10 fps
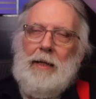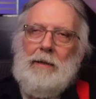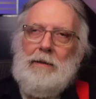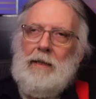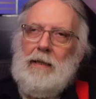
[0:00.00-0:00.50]

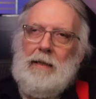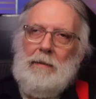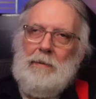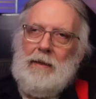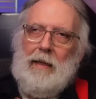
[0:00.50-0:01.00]
your
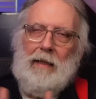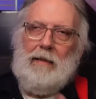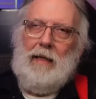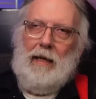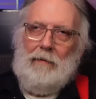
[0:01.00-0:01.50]
system is going to
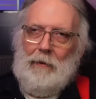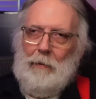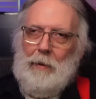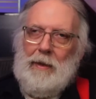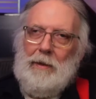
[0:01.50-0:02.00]
take for
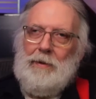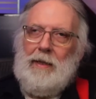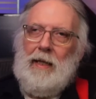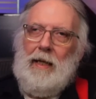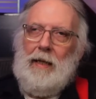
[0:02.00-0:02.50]
Windows
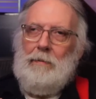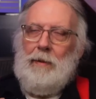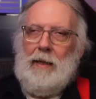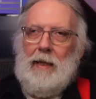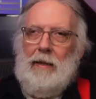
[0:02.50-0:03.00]
10
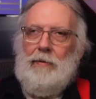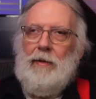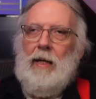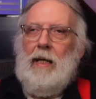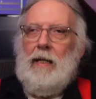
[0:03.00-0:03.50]
because
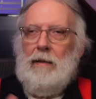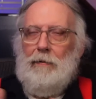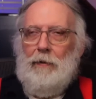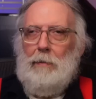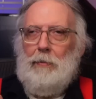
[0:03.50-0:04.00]
the
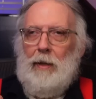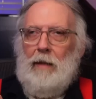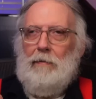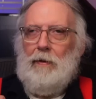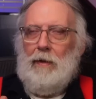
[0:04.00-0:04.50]

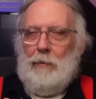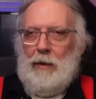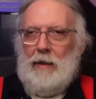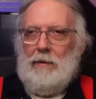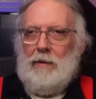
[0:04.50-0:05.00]
footprint for
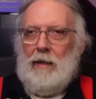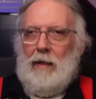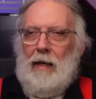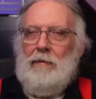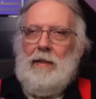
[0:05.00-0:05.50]
Windows
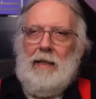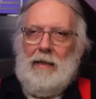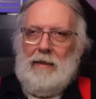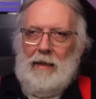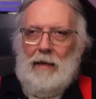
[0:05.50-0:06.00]
11
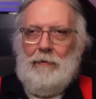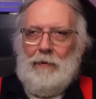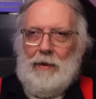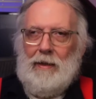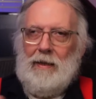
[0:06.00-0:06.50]
is
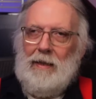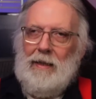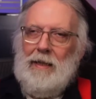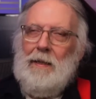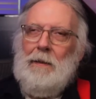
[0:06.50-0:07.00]
different.
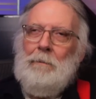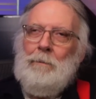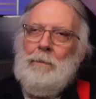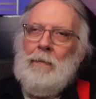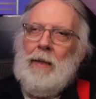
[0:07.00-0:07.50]

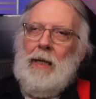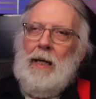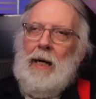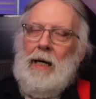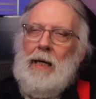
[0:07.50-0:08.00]

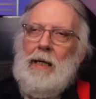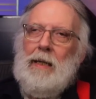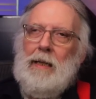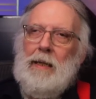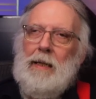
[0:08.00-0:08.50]

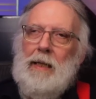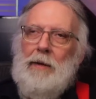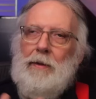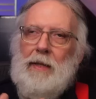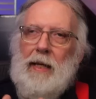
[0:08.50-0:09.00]
The
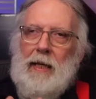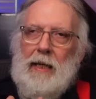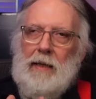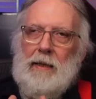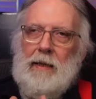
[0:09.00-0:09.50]
other thing
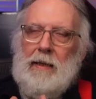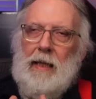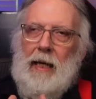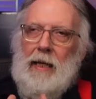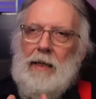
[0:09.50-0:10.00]
is
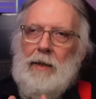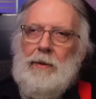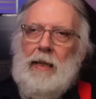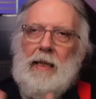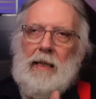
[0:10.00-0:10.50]
that
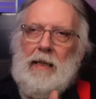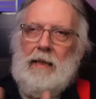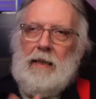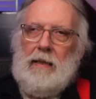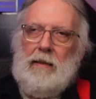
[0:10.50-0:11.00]
you'll need at
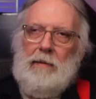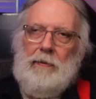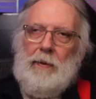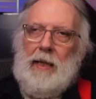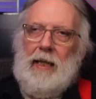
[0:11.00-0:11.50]
least
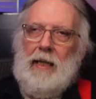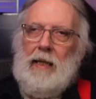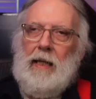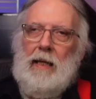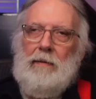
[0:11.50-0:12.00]
64
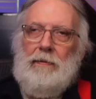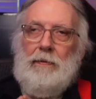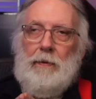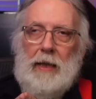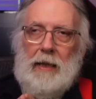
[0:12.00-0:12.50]
gig of
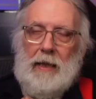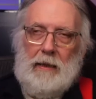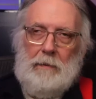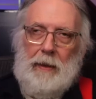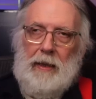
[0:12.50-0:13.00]
free
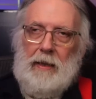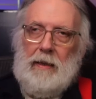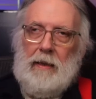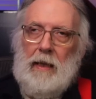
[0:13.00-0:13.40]
disk space